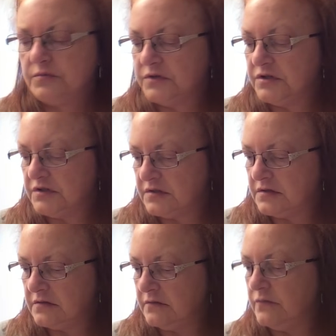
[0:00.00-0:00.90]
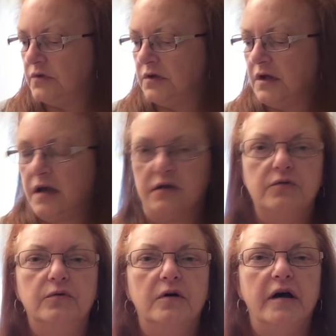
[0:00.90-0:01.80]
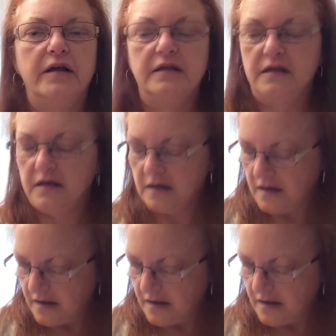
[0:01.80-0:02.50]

which is really kind of cool, I think.